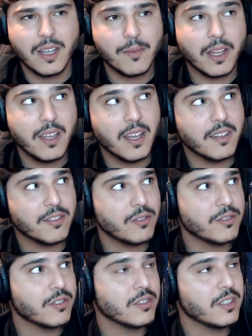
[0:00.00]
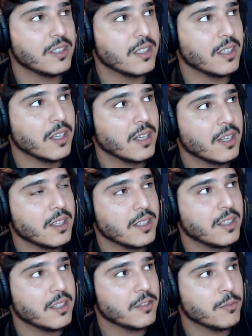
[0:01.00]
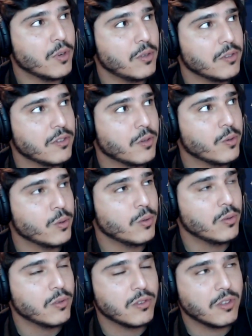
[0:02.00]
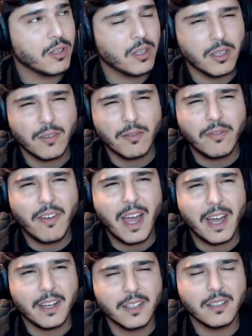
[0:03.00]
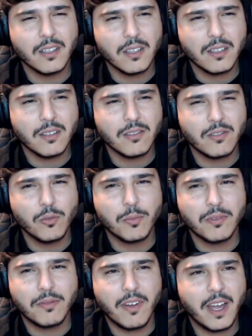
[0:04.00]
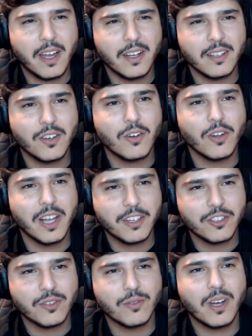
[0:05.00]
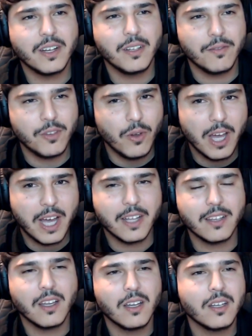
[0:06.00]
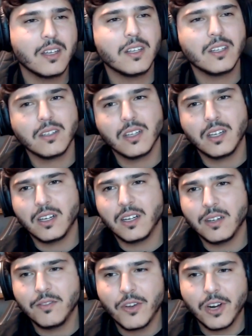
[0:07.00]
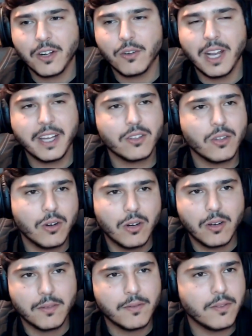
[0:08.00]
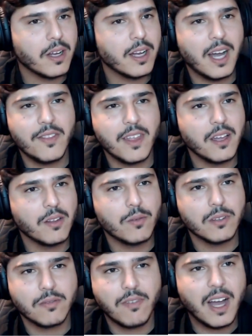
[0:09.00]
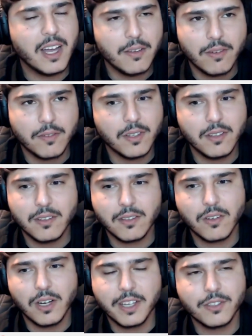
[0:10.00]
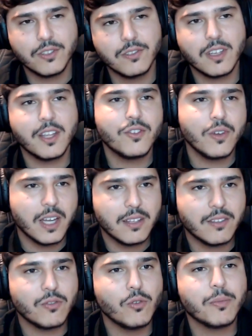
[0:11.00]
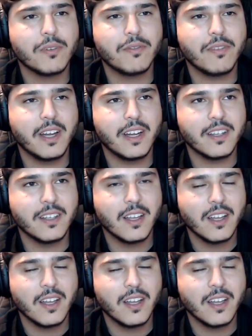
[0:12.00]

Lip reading: He has also the Small Skulls super fan collection, right? If you had if you're a collector of I think it was 5 of his collections, then you get the super fan